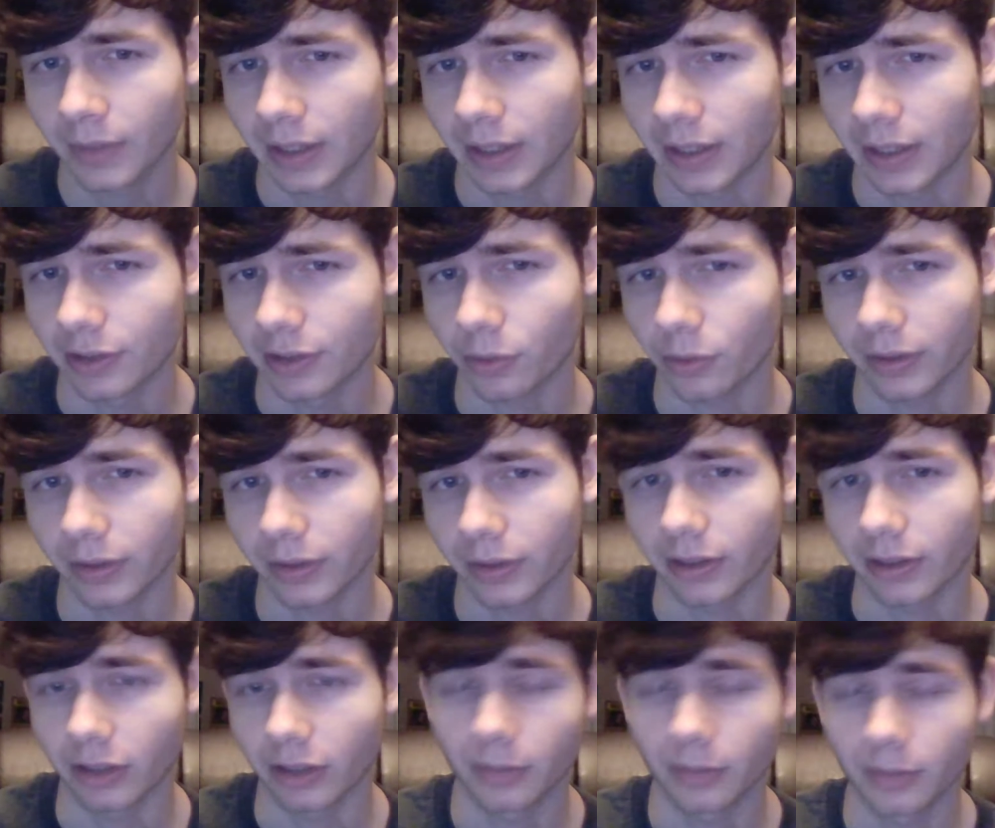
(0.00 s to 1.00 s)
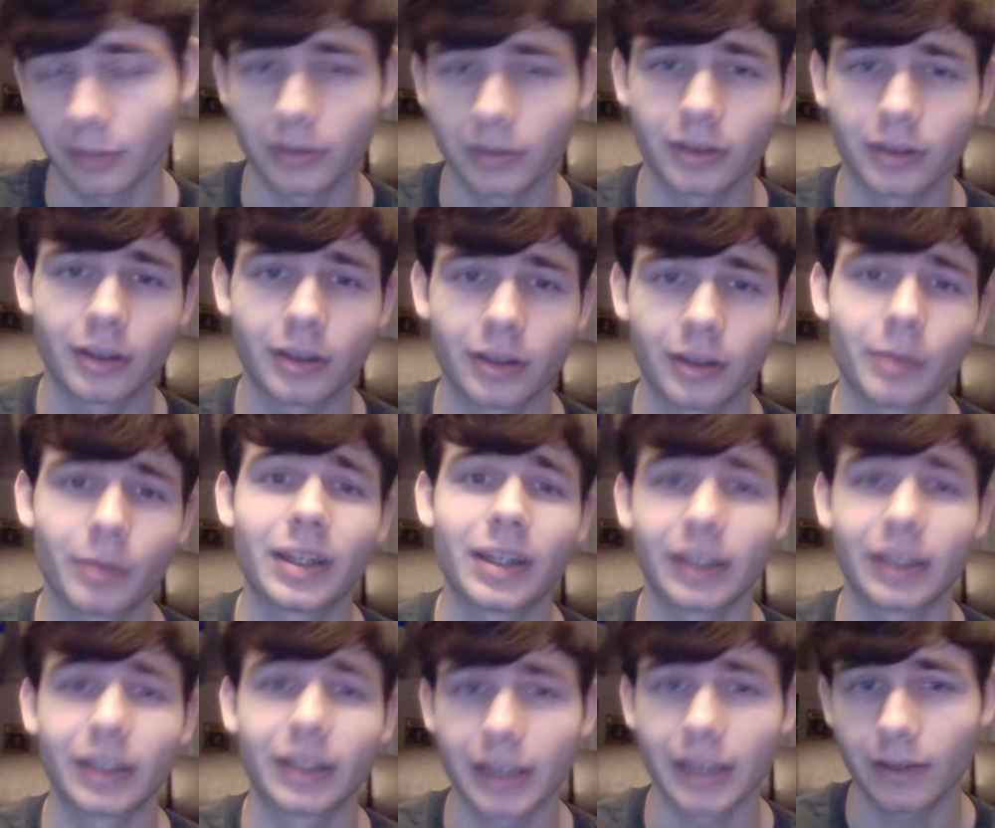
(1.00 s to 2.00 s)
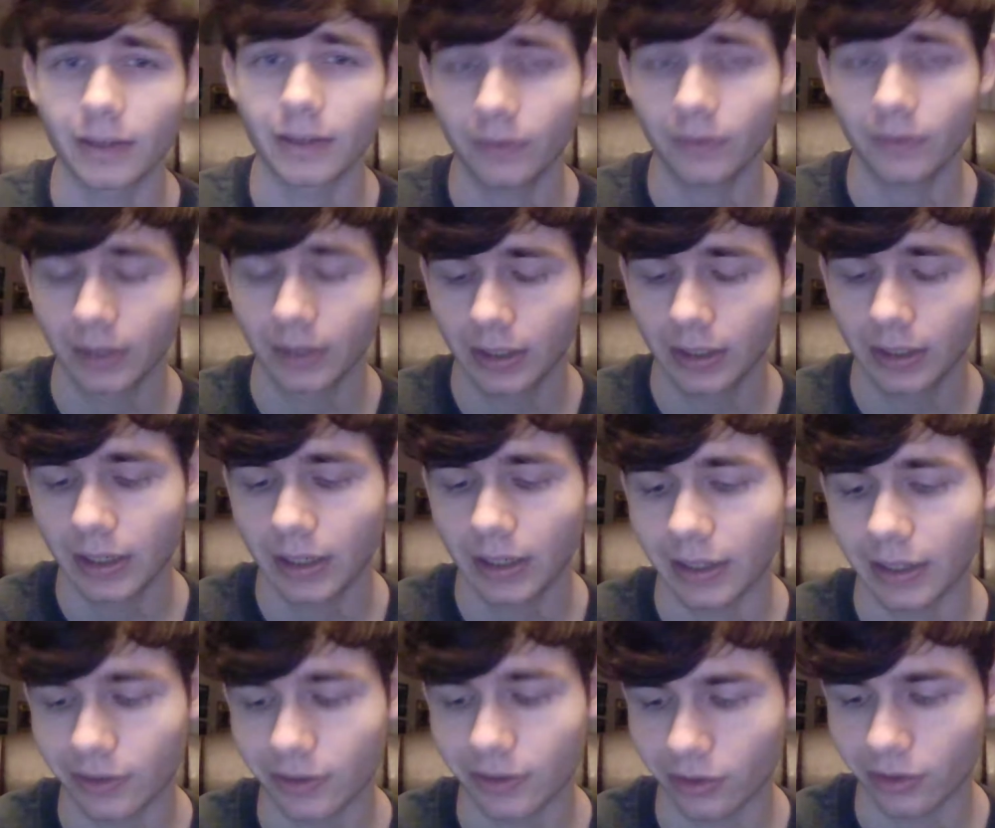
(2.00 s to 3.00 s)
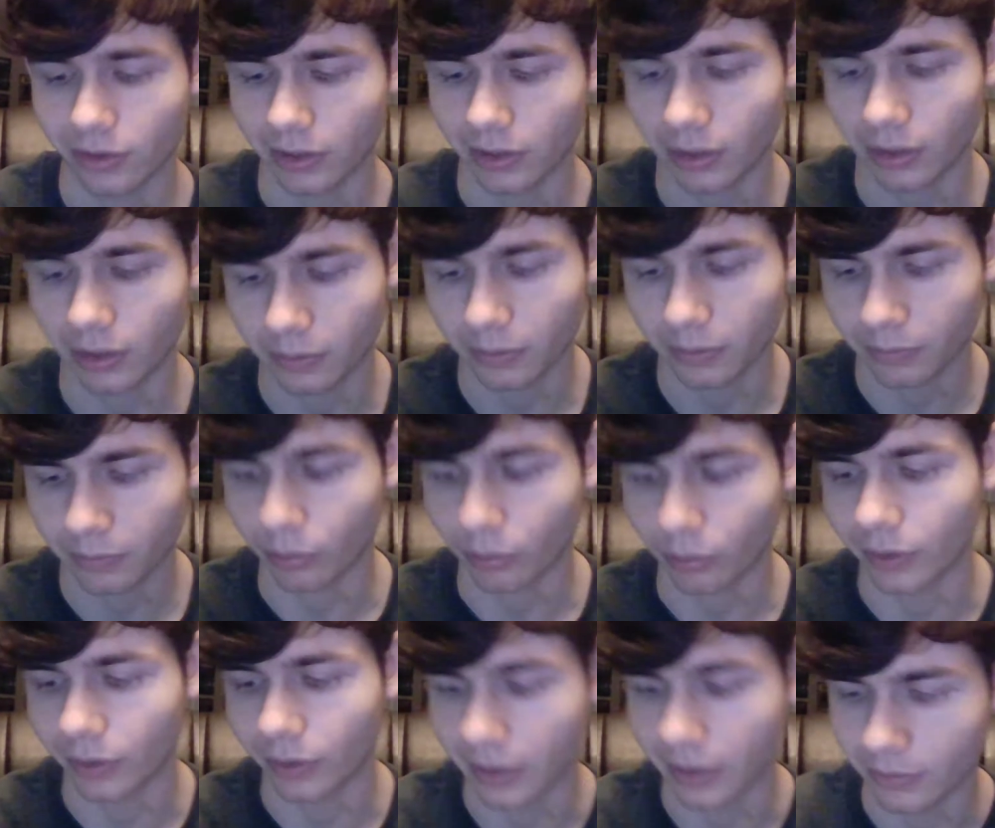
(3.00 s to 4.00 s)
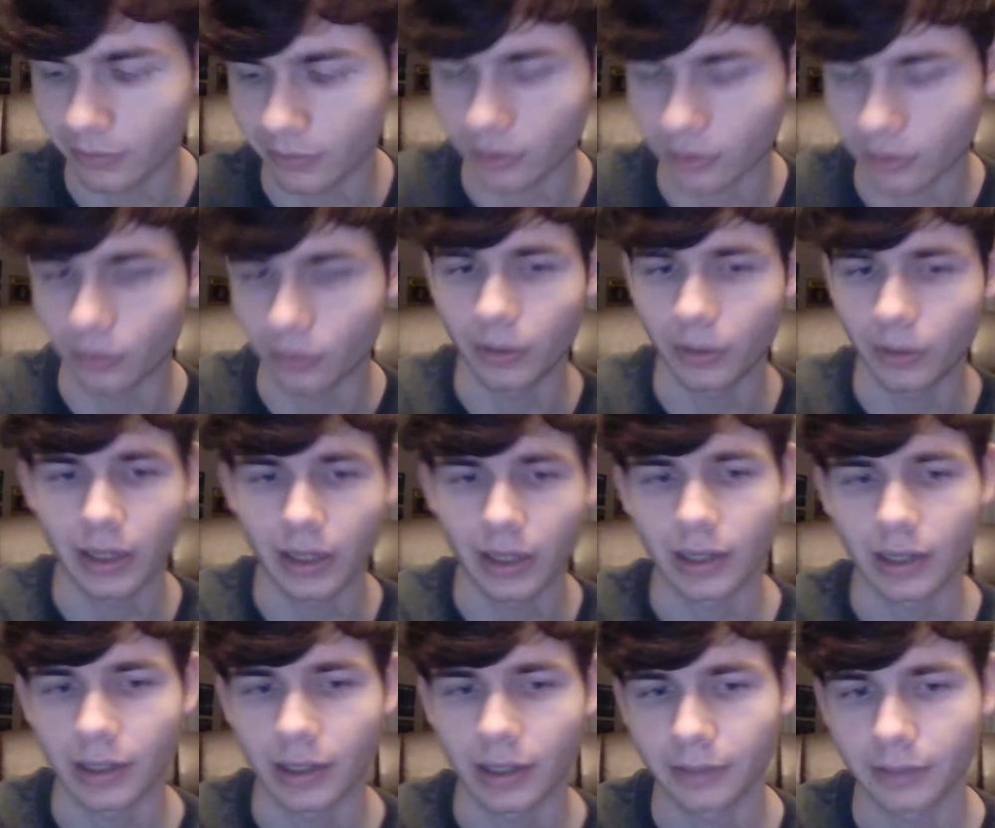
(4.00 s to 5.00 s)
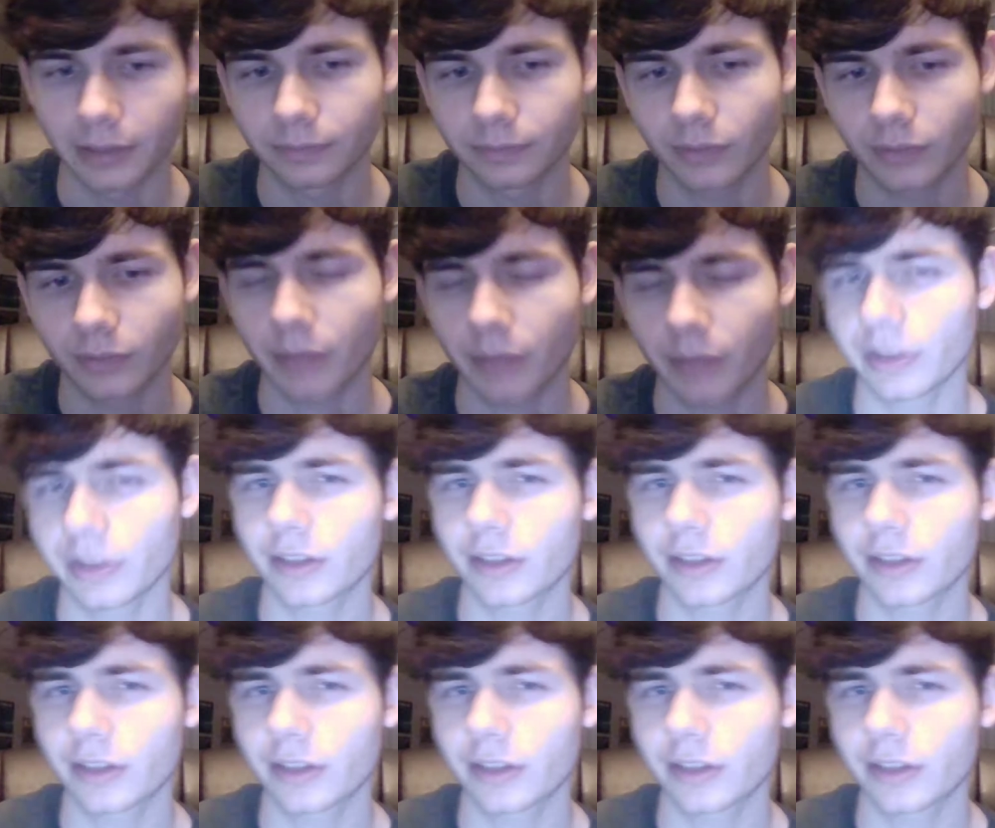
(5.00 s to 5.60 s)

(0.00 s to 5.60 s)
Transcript: and Sorth telling them that we need to leave, and that she's going to teleport them to a place